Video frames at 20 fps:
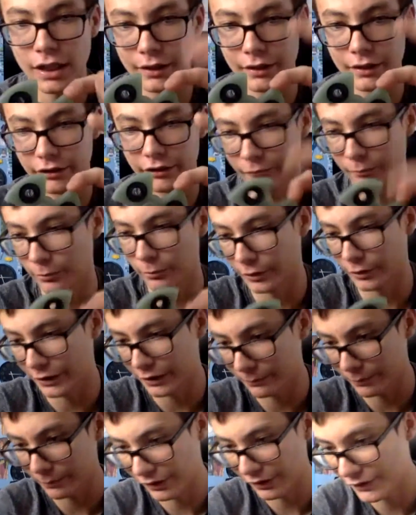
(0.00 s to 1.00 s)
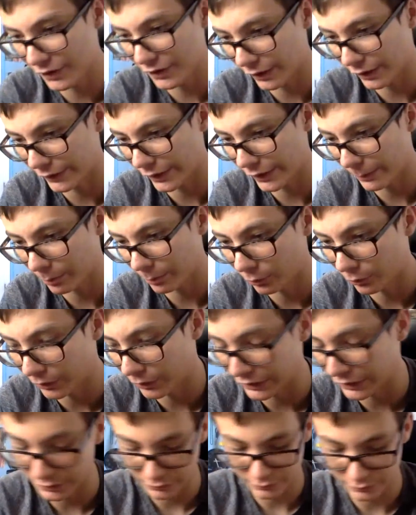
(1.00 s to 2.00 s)
Kind of pointy, but it's not
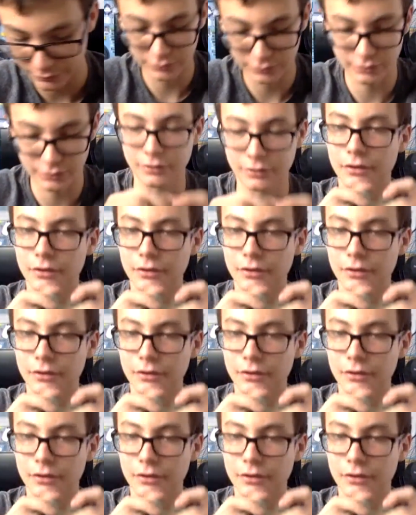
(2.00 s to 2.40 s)
that pointy.